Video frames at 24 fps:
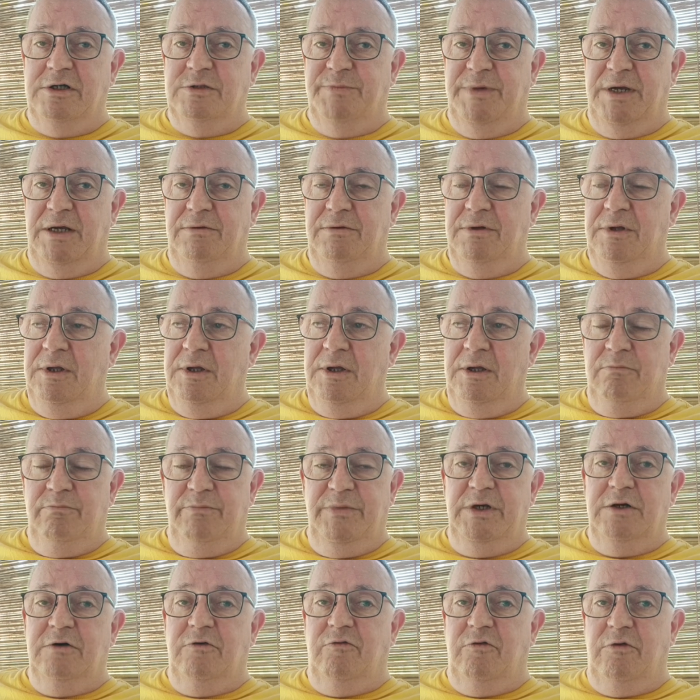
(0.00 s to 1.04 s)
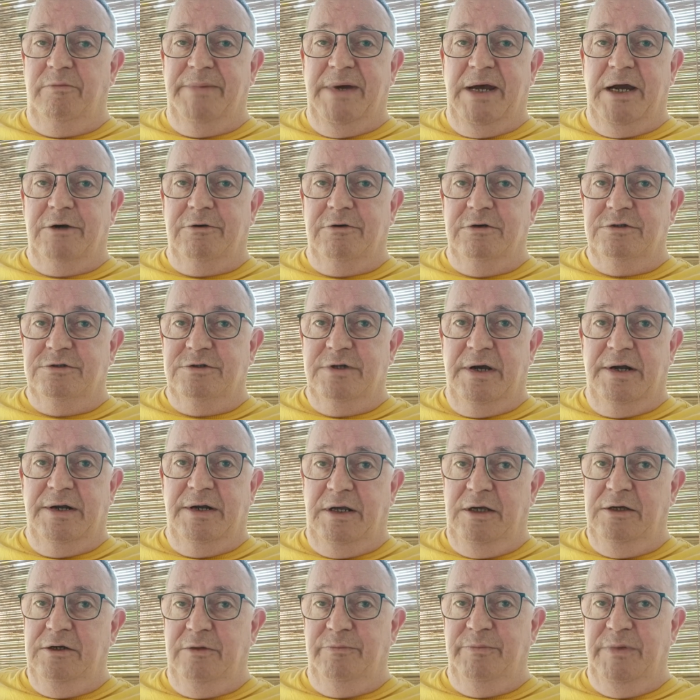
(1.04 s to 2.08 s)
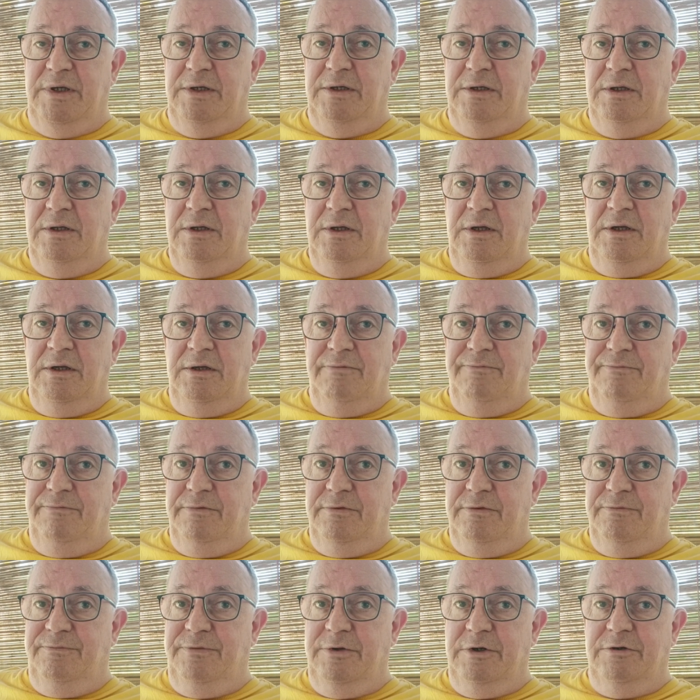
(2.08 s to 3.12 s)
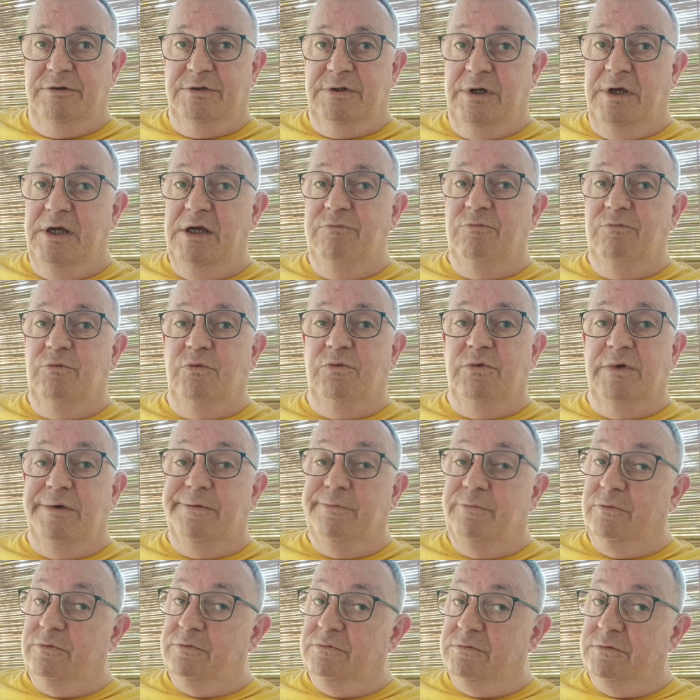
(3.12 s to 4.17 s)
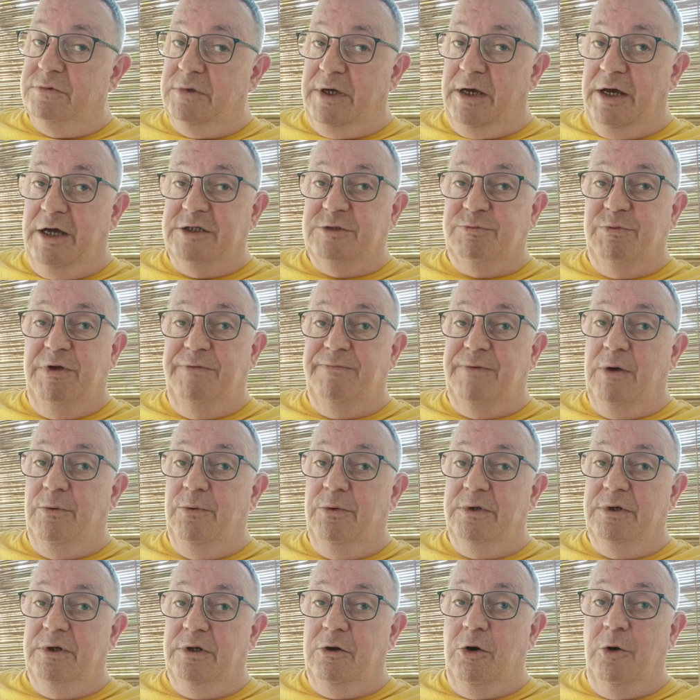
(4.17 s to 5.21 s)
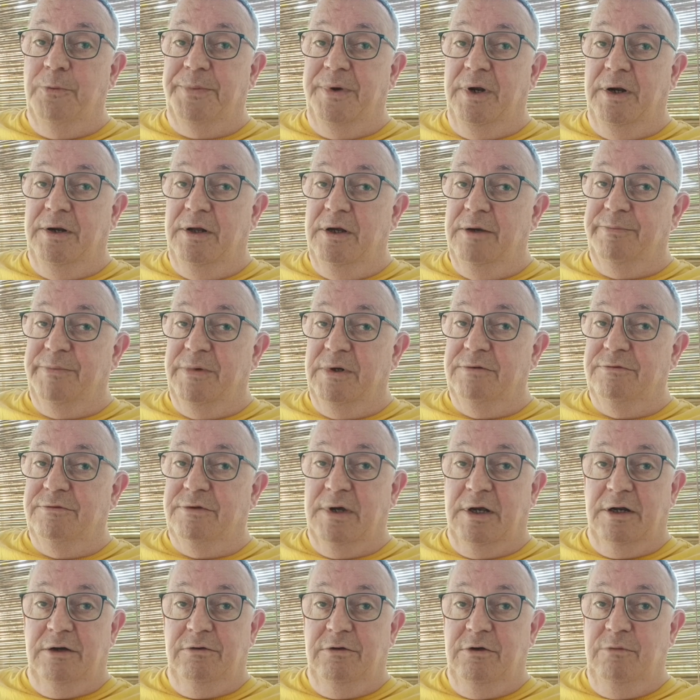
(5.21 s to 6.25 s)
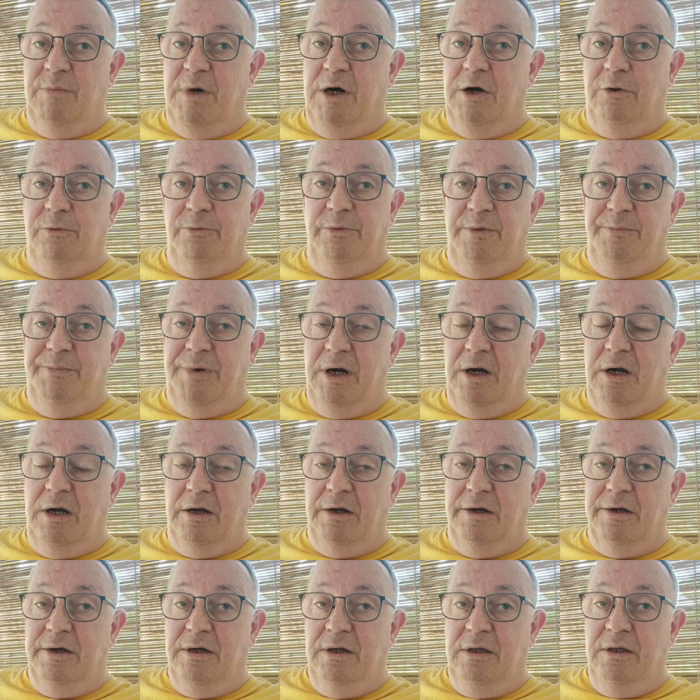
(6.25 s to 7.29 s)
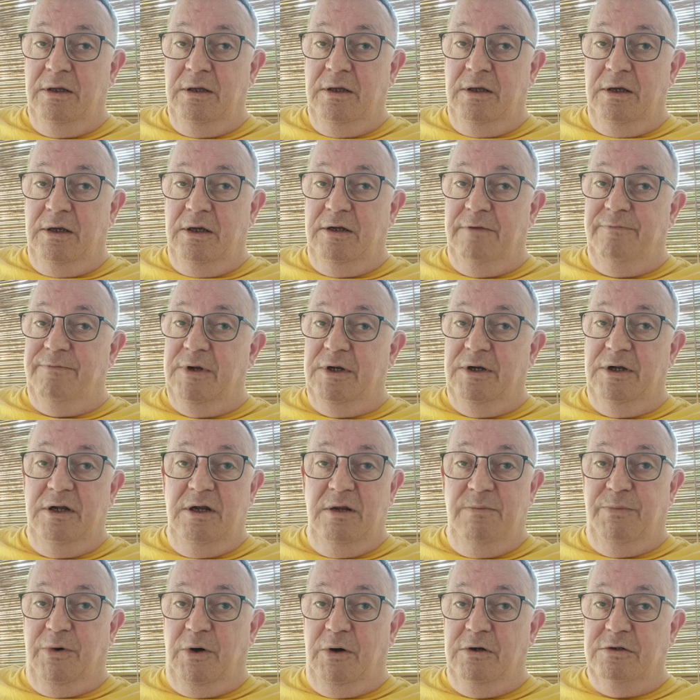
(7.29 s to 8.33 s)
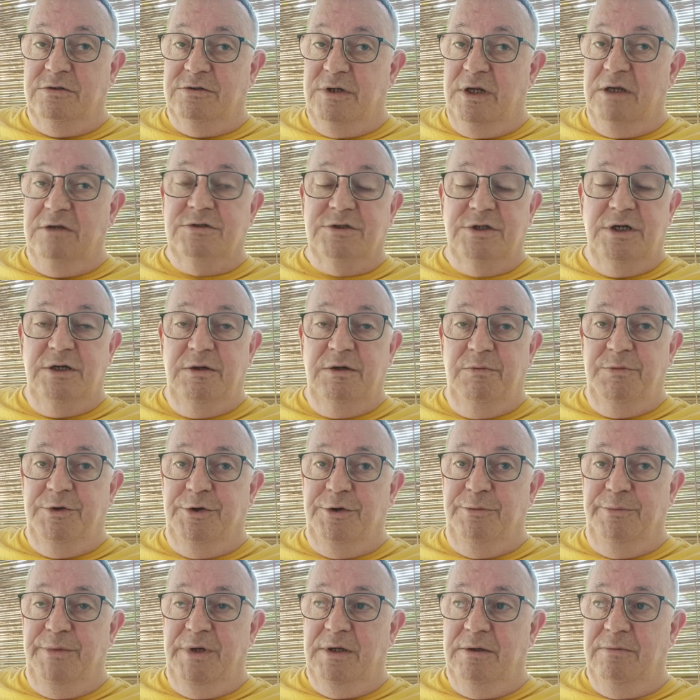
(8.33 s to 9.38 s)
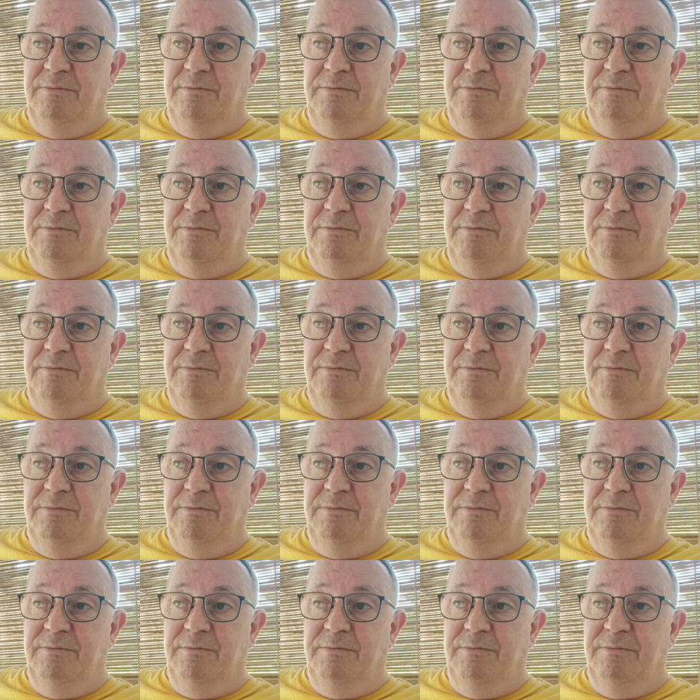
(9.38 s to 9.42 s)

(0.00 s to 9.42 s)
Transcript: has been over backwards trying to help me. Figured they even asked me if I wanted to open it up and try to do my own repair. And if I needed parts, they'd send them to me.